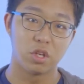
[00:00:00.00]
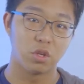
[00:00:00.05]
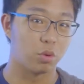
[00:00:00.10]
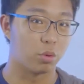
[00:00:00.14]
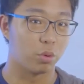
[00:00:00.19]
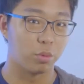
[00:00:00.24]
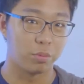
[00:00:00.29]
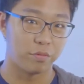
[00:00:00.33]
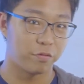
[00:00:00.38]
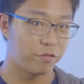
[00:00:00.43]

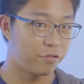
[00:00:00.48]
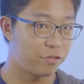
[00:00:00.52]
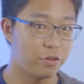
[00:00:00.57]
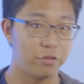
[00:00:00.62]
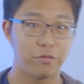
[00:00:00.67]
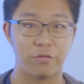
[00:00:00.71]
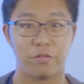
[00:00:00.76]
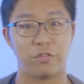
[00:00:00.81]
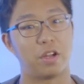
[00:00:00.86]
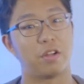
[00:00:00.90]
You will
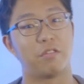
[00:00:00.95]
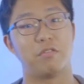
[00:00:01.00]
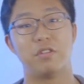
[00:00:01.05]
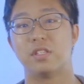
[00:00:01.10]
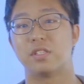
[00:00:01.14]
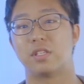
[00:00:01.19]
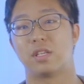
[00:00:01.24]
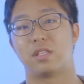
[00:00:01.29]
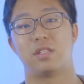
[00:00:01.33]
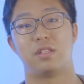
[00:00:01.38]
feel
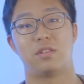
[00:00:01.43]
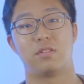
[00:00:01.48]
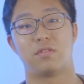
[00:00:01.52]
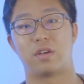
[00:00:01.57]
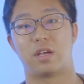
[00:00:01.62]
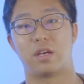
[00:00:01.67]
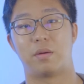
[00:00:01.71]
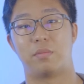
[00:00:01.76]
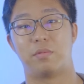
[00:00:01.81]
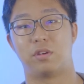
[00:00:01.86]
very
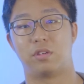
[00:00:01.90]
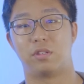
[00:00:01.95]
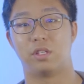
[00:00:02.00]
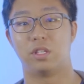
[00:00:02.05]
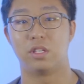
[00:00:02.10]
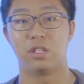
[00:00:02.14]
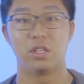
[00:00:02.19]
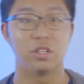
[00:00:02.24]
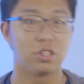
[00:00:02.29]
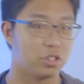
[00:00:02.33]
satisfied about
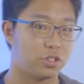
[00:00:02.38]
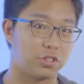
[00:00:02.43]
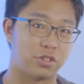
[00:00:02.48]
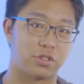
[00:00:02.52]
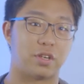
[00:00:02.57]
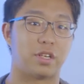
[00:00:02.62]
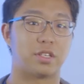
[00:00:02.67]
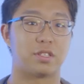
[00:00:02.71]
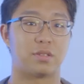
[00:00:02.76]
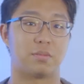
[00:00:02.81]
it,
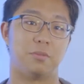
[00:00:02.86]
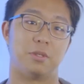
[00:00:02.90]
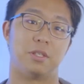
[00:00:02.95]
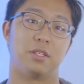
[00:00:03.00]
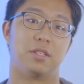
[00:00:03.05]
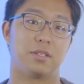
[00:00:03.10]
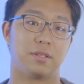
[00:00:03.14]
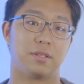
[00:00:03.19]
trust me.